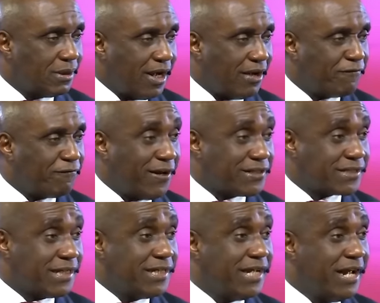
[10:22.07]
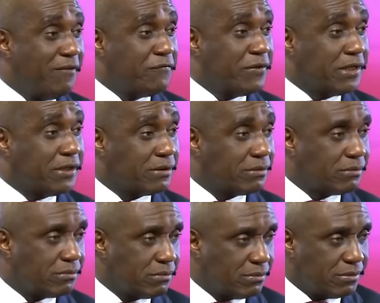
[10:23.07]
I fasted heavily.
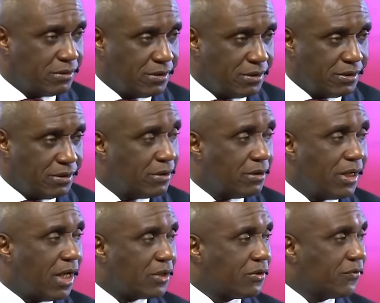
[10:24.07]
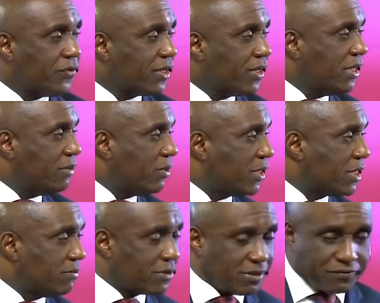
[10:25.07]
I don't think anybody
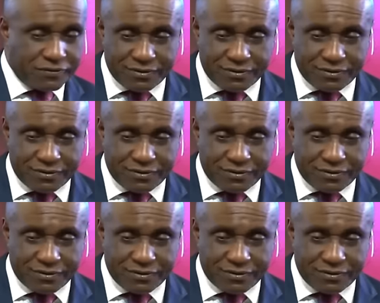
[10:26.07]
came safe.